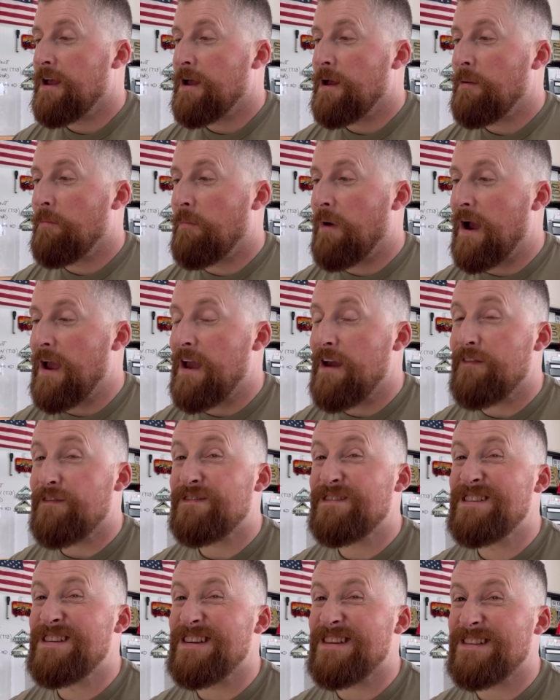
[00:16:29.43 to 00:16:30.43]
might
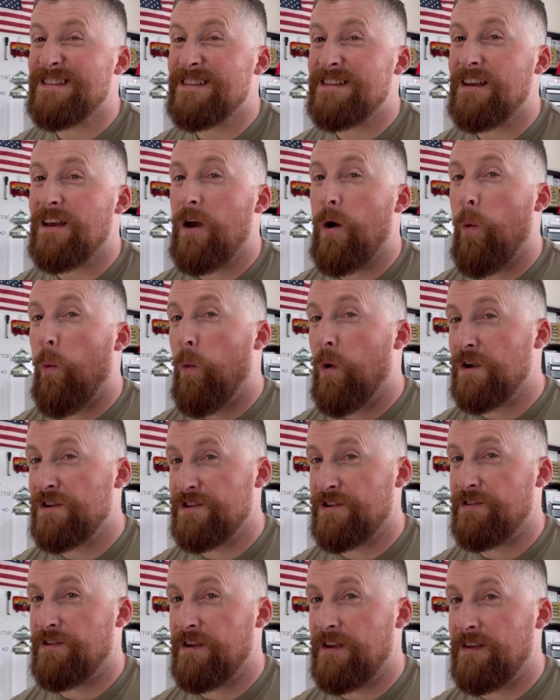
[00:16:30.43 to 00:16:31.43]
have just what
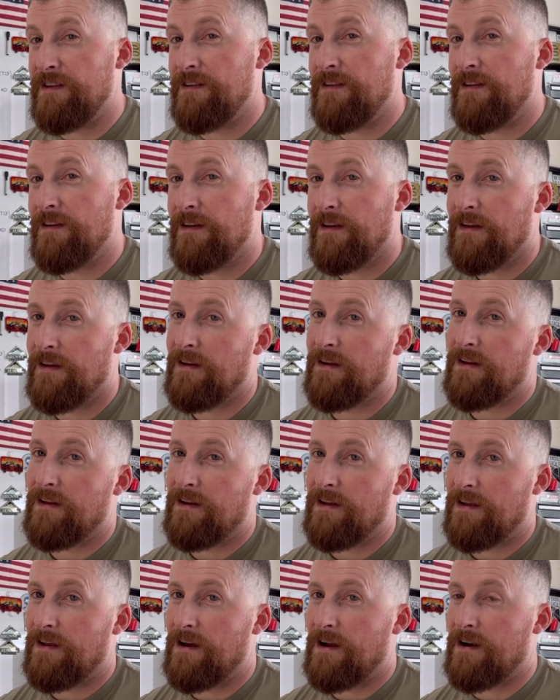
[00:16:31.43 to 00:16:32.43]
you need
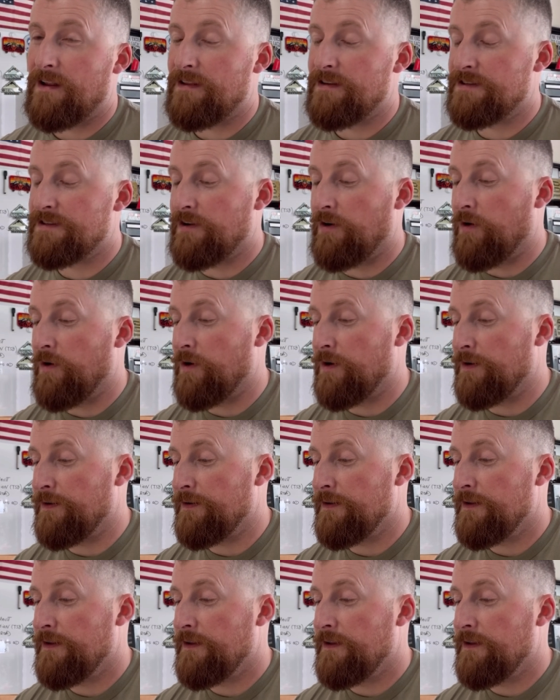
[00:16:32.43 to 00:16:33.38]
out of this car.